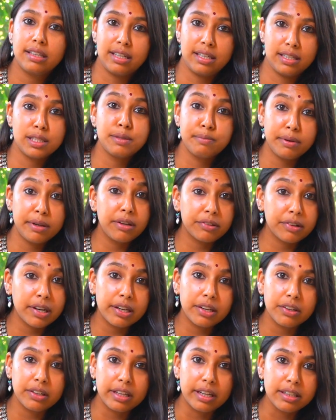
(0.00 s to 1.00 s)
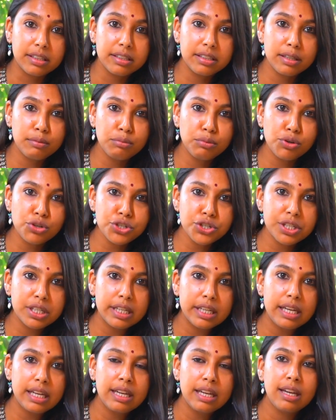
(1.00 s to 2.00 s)
kids being regulated
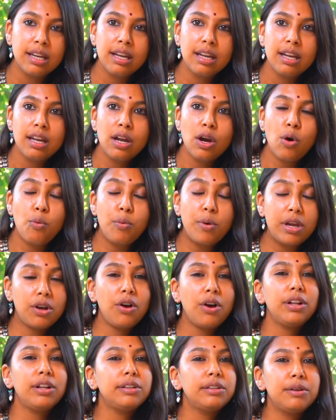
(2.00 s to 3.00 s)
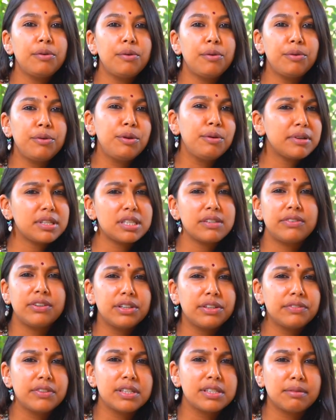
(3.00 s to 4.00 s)
emotionally. You must have
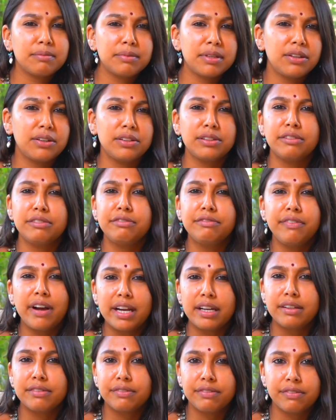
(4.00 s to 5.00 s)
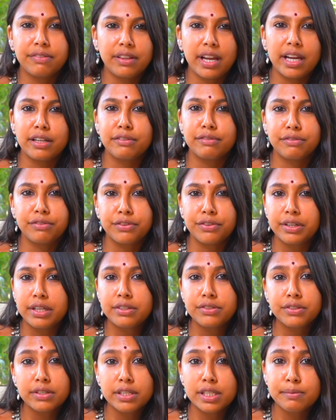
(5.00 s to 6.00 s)
heard of this, something called the fight, flight,
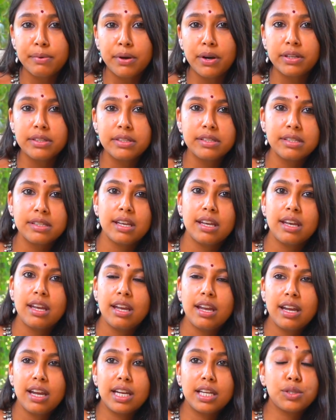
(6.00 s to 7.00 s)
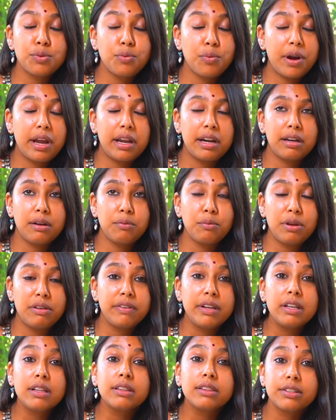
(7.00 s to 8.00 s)
freeze response. It's when we
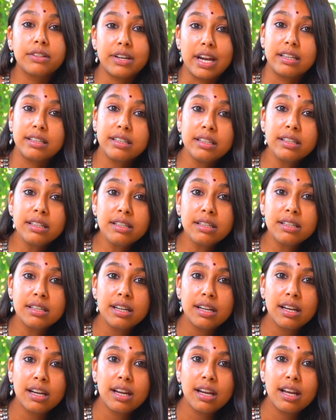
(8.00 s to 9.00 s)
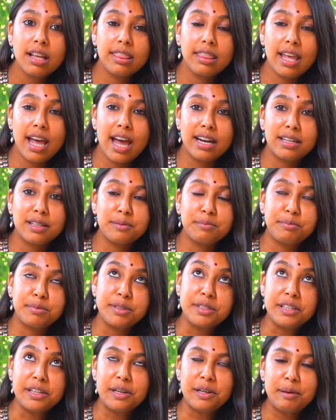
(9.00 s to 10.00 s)
feel threatened that a
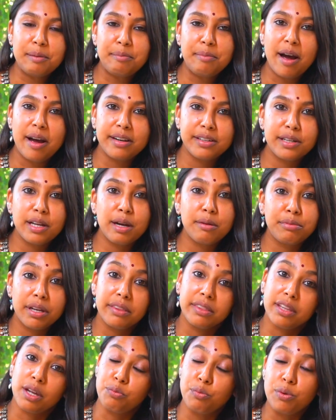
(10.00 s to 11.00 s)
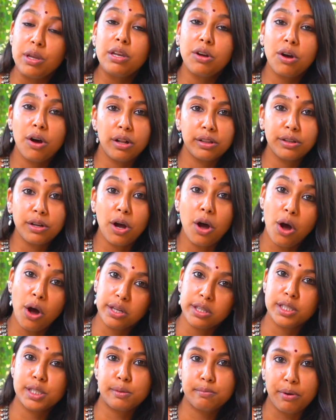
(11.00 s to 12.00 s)
particular part in our brain that we call the
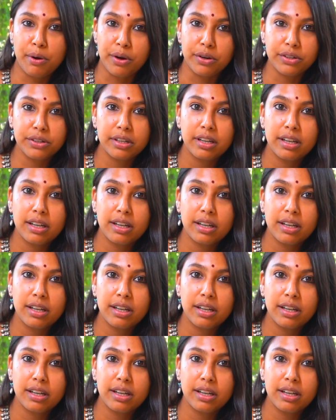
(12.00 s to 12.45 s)
hotspot